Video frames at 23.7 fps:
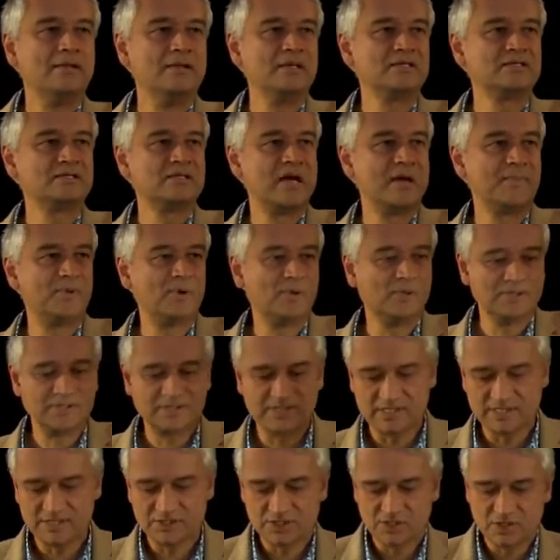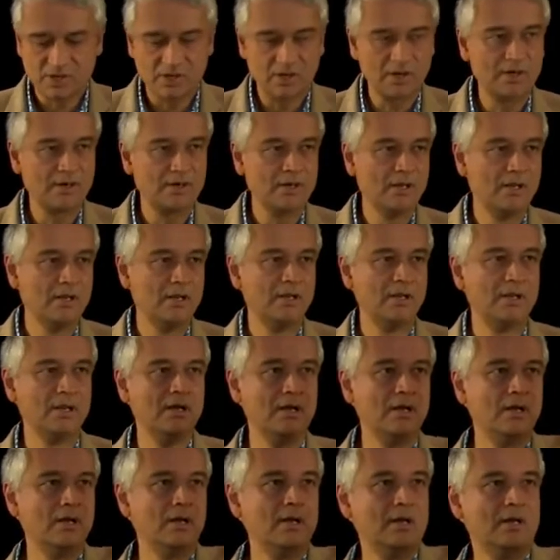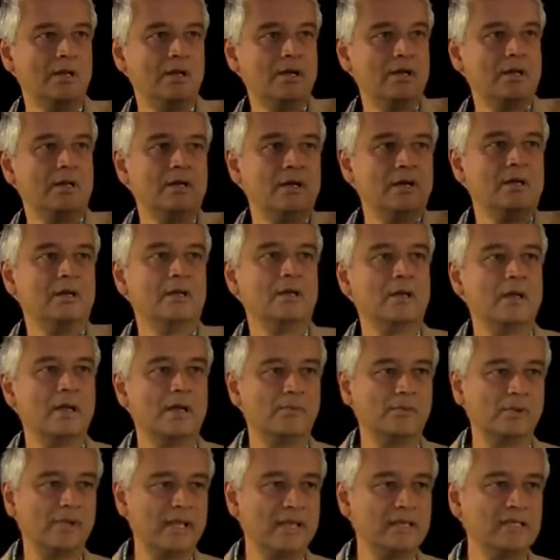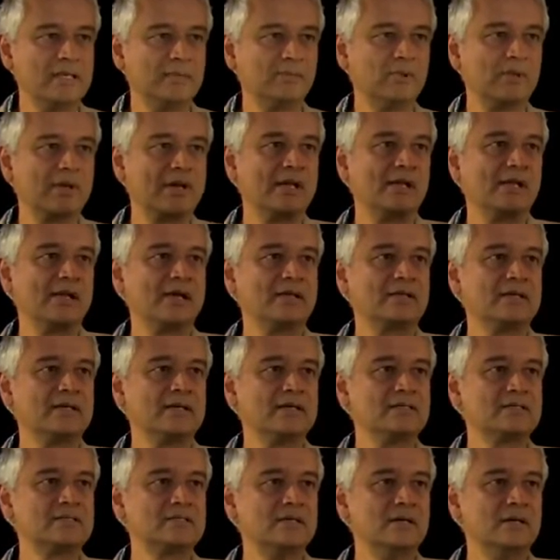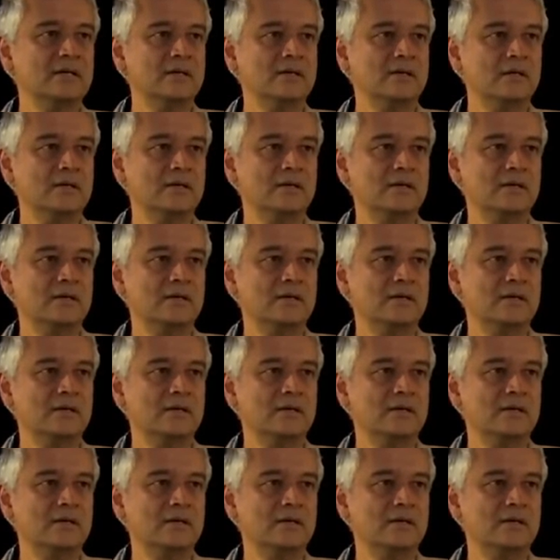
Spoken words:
And this dipole is going to turn, and we'll end up looking like this.